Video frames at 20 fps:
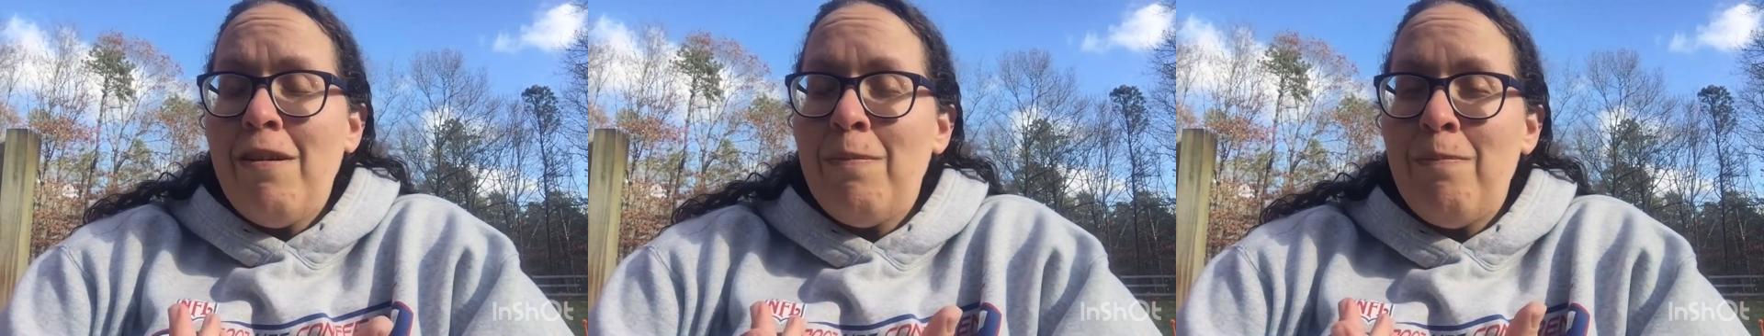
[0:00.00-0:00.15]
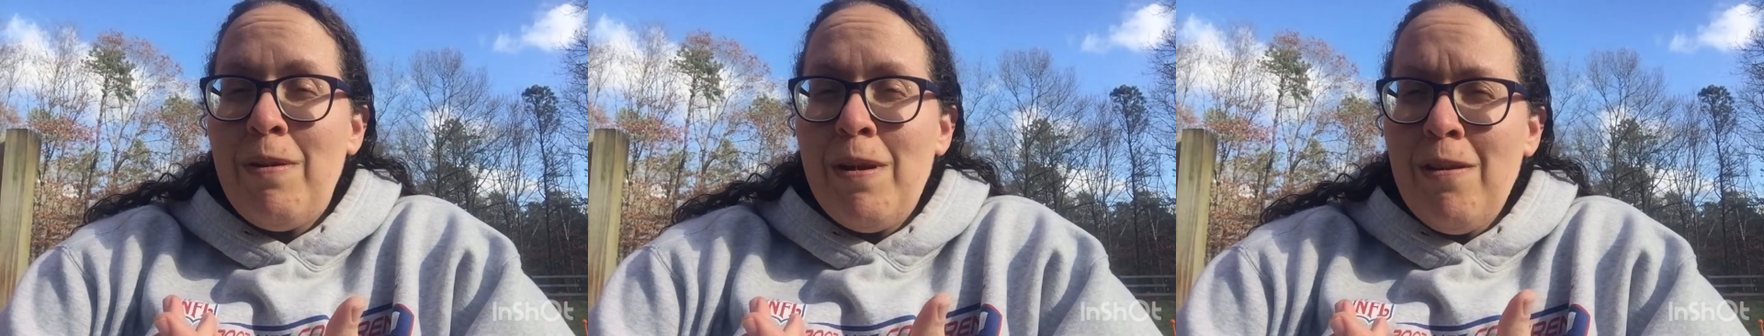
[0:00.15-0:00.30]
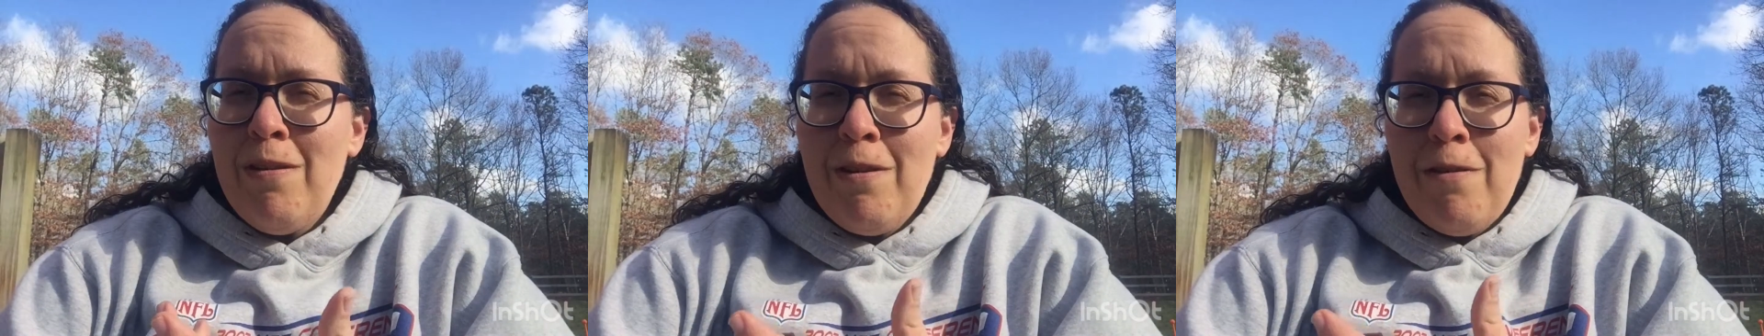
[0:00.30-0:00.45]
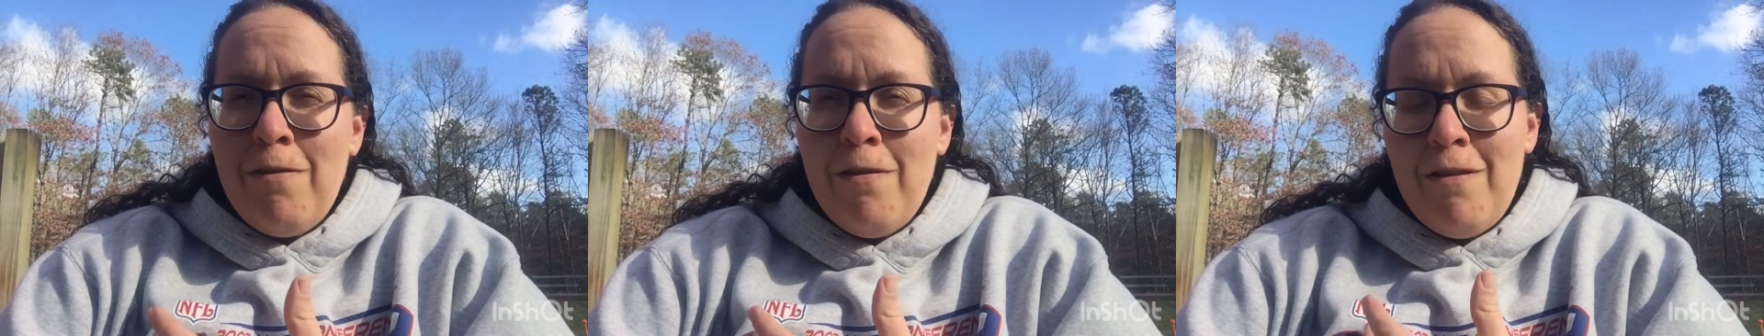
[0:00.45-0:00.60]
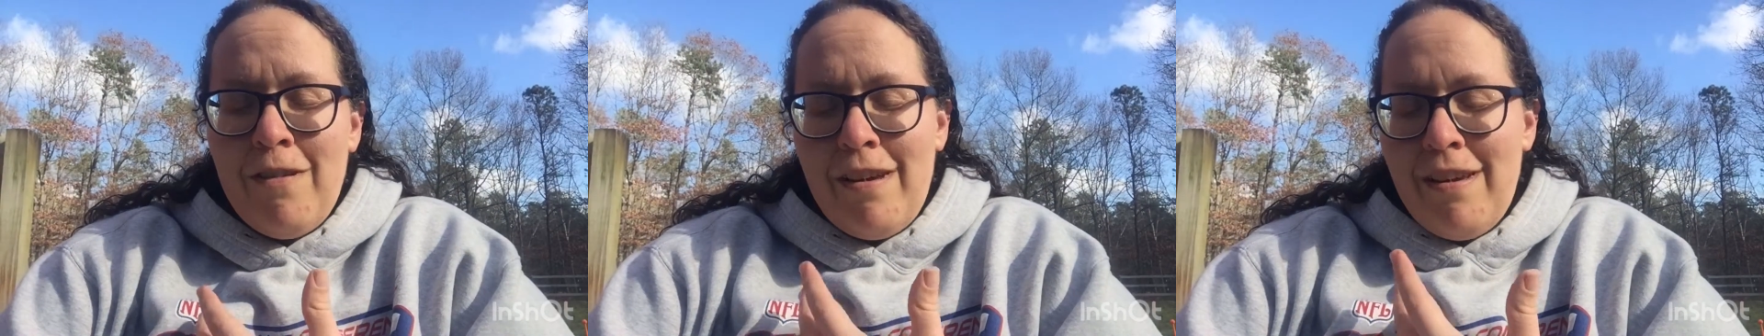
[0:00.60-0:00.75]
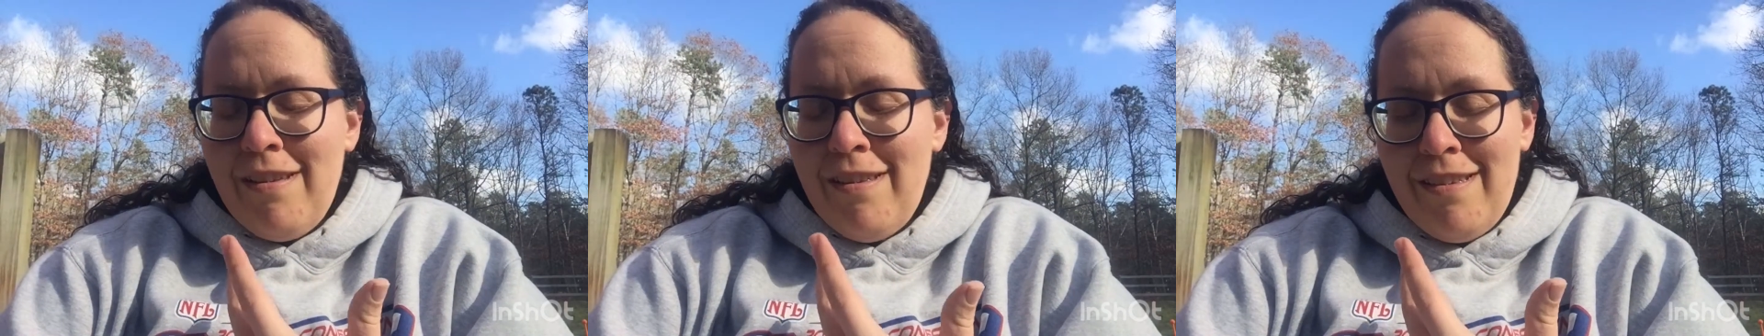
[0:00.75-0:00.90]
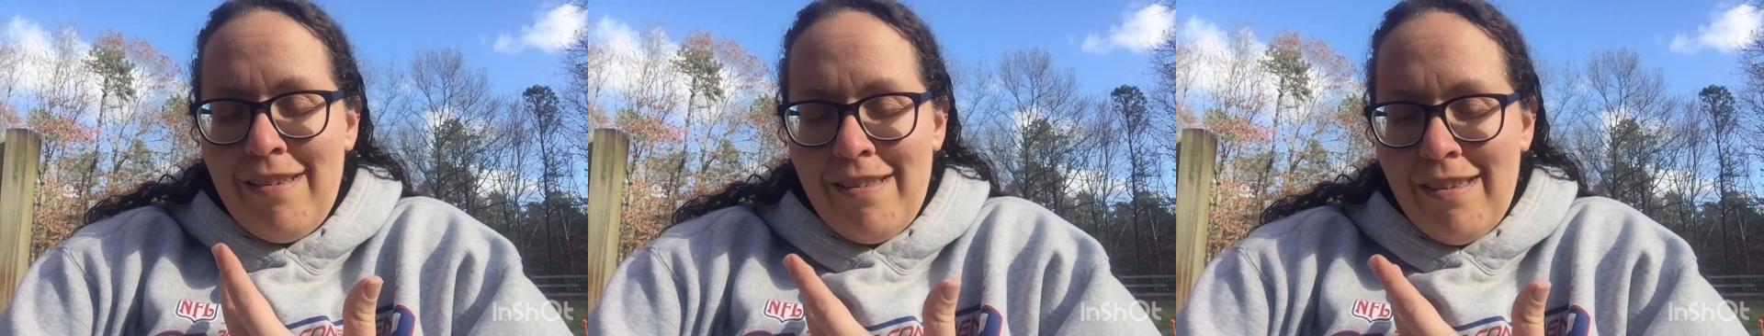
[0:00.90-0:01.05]
beautiful.
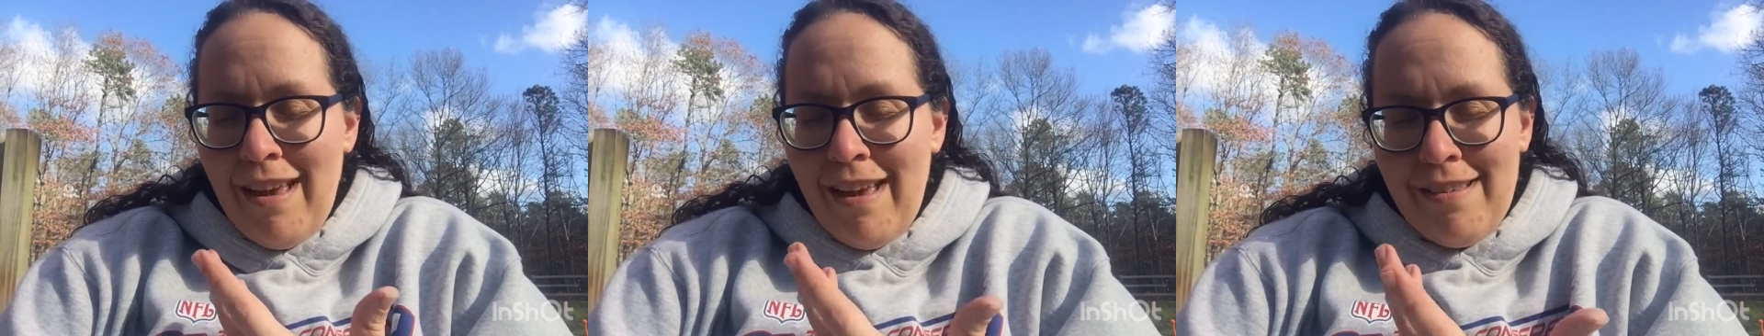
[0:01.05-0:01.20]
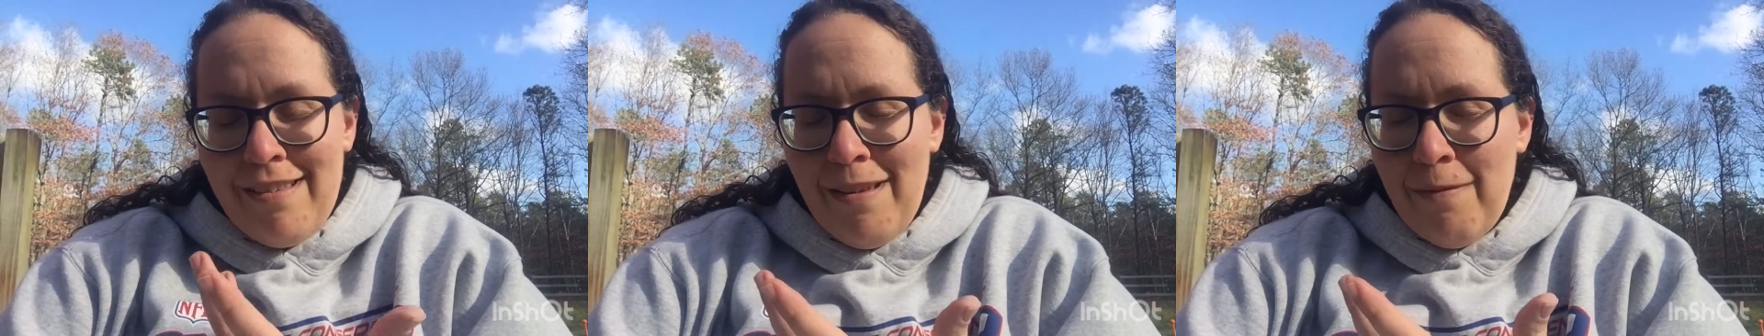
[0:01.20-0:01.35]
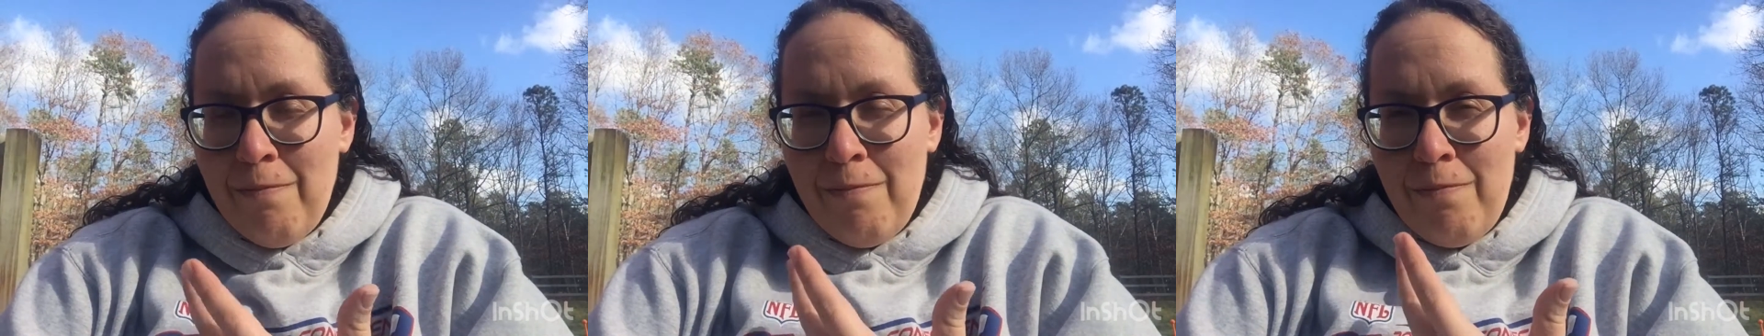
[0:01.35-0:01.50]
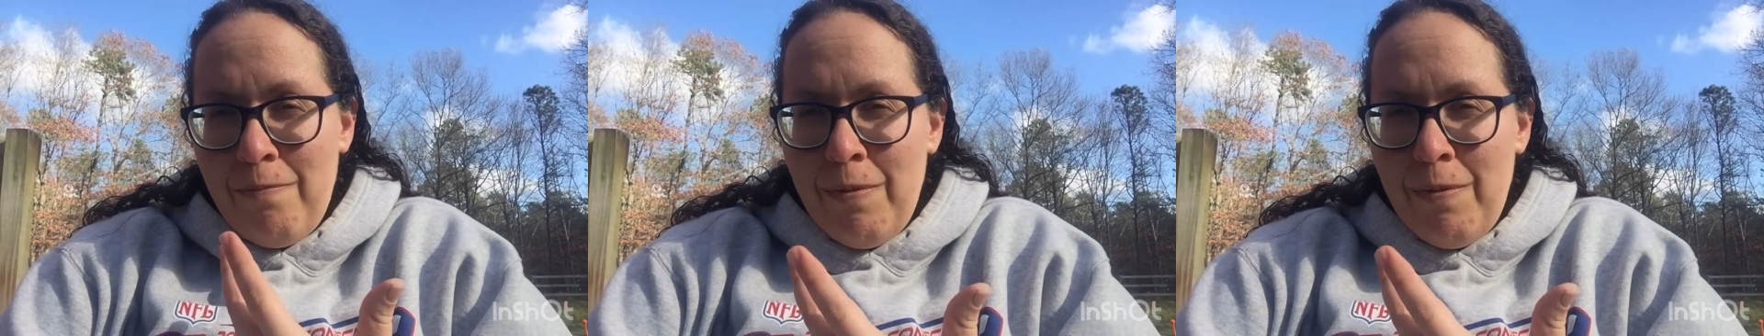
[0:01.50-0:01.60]
He has a